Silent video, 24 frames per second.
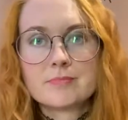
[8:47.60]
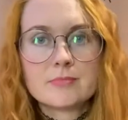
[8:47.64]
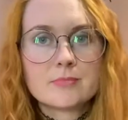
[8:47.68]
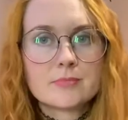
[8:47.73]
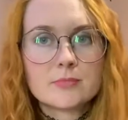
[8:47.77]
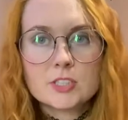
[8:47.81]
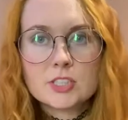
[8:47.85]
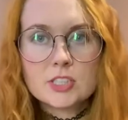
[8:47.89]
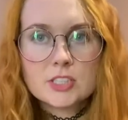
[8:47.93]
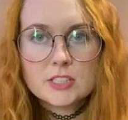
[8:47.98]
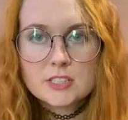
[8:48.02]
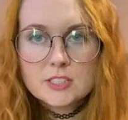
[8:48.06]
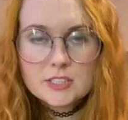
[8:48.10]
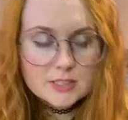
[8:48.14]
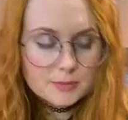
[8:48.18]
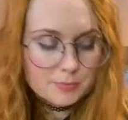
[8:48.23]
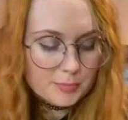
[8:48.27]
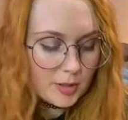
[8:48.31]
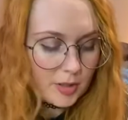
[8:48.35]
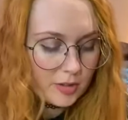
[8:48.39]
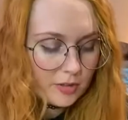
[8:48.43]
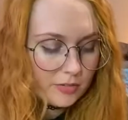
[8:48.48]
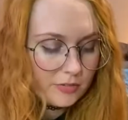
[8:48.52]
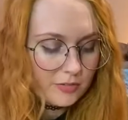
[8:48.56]
she's just
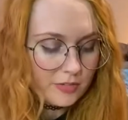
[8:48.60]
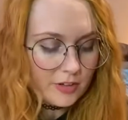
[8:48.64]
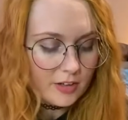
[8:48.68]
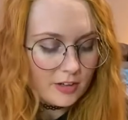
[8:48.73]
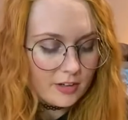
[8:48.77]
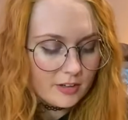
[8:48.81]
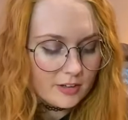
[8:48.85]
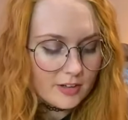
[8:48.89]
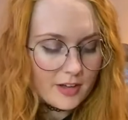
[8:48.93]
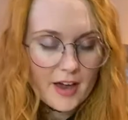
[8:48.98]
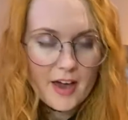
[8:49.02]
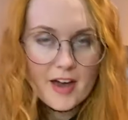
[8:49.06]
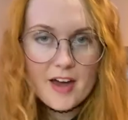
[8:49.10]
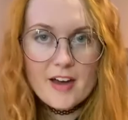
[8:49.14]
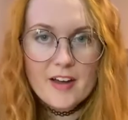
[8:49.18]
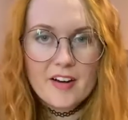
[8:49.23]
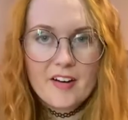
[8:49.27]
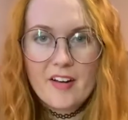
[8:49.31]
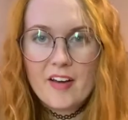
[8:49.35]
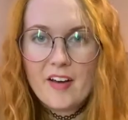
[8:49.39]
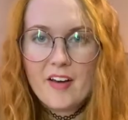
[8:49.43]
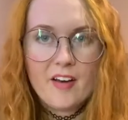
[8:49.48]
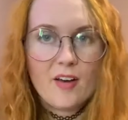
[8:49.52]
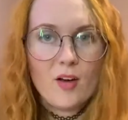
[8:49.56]
beautiful,
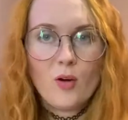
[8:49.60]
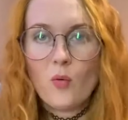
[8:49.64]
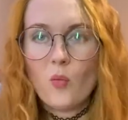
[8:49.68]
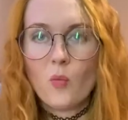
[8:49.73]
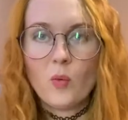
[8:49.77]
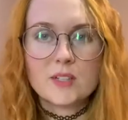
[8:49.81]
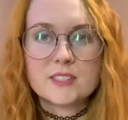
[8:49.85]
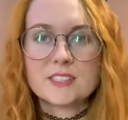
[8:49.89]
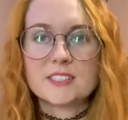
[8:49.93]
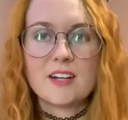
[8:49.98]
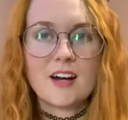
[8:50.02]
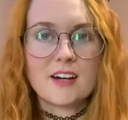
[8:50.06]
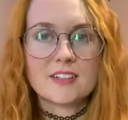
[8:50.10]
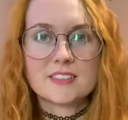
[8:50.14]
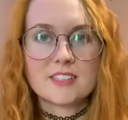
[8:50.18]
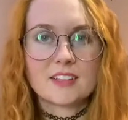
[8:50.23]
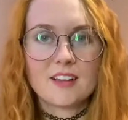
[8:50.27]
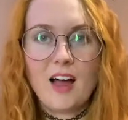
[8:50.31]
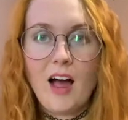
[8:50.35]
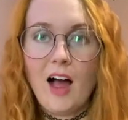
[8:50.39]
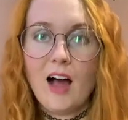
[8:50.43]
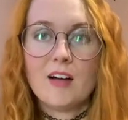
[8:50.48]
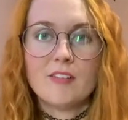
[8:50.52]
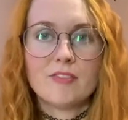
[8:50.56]
and what's not to
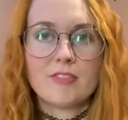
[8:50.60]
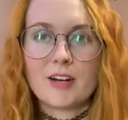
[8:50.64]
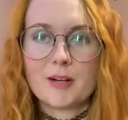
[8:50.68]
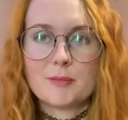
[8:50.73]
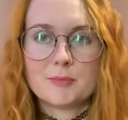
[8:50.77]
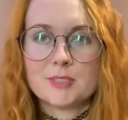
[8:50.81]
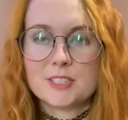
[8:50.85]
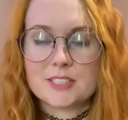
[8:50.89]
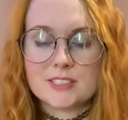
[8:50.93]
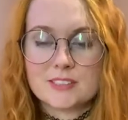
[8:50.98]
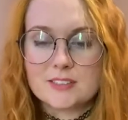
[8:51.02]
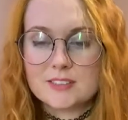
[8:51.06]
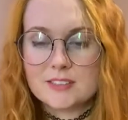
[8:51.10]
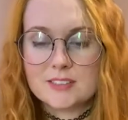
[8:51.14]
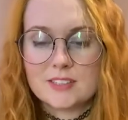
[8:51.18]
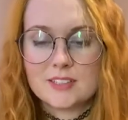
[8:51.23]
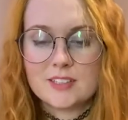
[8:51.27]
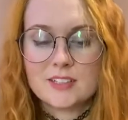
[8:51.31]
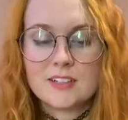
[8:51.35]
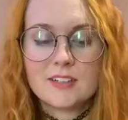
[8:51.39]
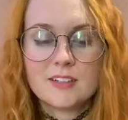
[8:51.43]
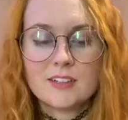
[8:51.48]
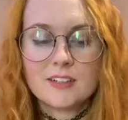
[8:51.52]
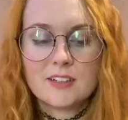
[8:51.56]
love? I'm just
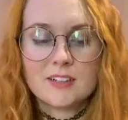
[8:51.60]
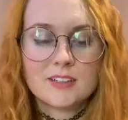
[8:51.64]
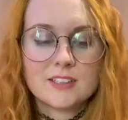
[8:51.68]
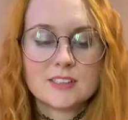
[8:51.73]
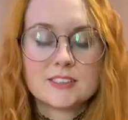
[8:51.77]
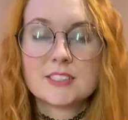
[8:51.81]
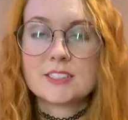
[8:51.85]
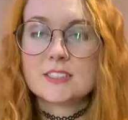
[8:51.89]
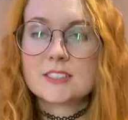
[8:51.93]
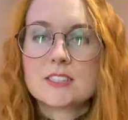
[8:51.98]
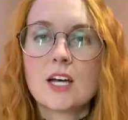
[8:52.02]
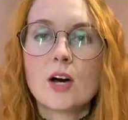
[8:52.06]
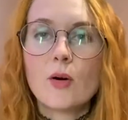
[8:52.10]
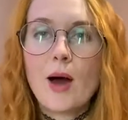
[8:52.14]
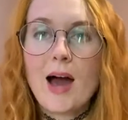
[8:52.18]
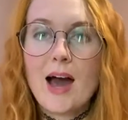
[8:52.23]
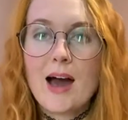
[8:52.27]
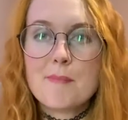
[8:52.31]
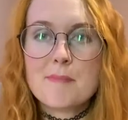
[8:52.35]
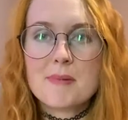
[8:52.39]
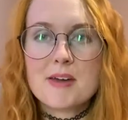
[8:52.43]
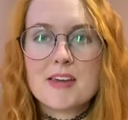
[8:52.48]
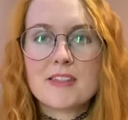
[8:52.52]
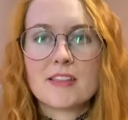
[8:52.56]
so
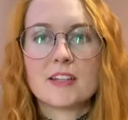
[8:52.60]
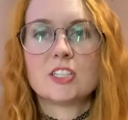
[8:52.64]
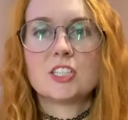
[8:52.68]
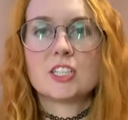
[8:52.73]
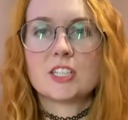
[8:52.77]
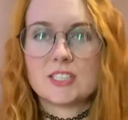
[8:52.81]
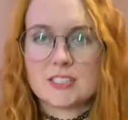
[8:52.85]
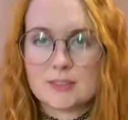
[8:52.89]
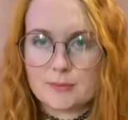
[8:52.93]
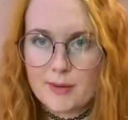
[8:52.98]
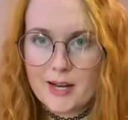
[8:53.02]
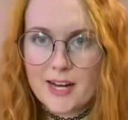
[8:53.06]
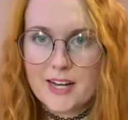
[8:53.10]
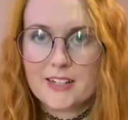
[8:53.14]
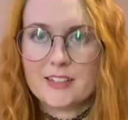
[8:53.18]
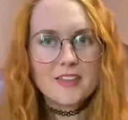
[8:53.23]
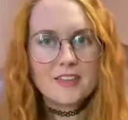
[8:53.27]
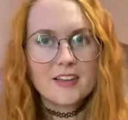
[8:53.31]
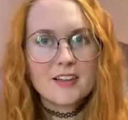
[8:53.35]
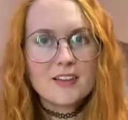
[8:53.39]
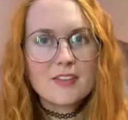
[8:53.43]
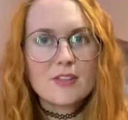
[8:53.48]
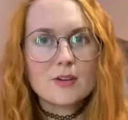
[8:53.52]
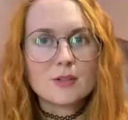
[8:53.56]
happy that she is mine. I
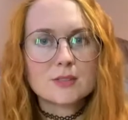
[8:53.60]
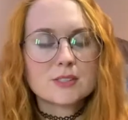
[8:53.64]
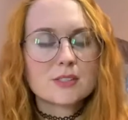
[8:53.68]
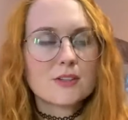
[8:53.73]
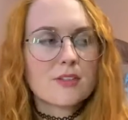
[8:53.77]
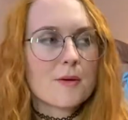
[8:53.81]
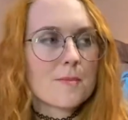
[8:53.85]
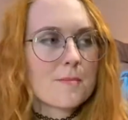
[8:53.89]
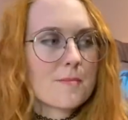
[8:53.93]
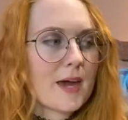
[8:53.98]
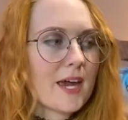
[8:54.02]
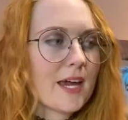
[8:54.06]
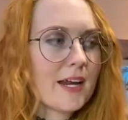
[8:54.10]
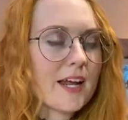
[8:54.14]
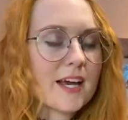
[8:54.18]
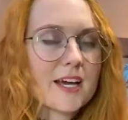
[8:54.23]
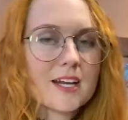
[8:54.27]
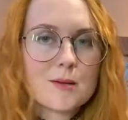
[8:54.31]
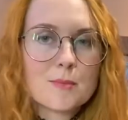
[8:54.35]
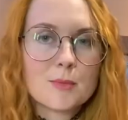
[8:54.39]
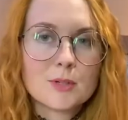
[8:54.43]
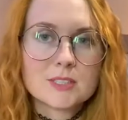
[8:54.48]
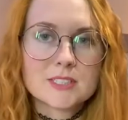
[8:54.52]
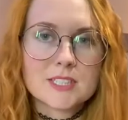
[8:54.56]
think those are the main
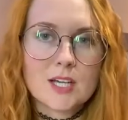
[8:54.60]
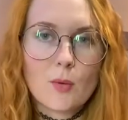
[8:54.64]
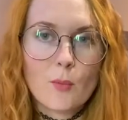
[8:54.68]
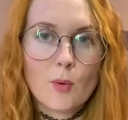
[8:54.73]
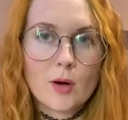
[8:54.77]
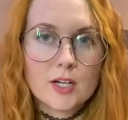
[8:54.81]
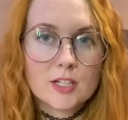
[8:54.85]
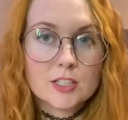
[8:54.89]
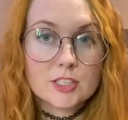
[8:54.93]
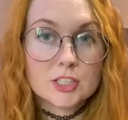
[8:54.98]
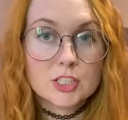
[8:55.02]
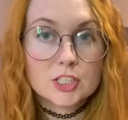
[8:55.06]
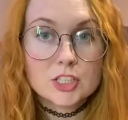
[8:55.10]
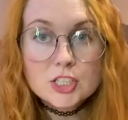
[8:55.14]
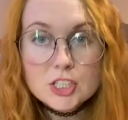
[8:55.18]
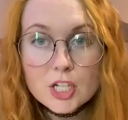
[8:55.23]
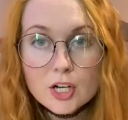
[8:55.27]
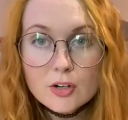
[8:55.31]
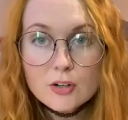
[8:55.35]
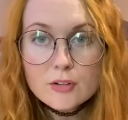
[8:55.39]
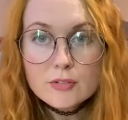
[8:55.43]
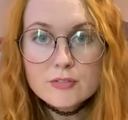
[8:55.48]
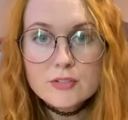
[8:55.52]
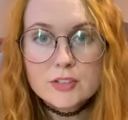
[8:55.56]
animals I wanted to
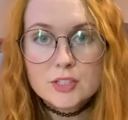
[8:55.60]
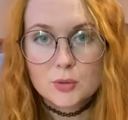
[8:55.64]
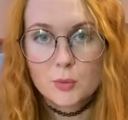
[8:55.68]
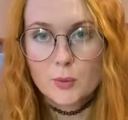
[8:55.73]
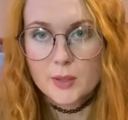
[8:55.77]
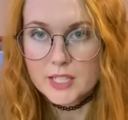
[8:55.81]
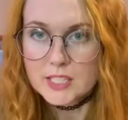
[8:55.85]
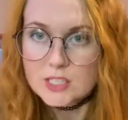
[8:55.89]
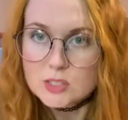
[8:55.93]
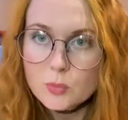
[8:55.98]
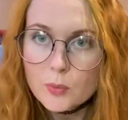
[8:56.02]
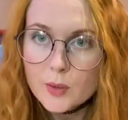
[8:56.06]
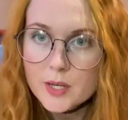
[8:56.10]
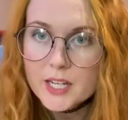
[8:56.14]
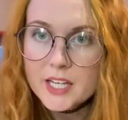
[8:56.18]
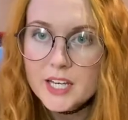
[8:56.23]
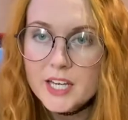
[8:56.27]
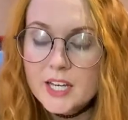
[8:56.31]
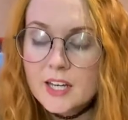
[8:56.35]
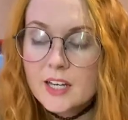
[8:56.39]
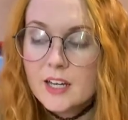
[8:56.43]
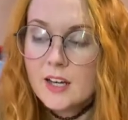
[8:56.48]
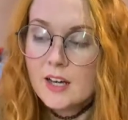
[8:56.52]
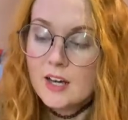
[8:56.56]
show for twenty twenty.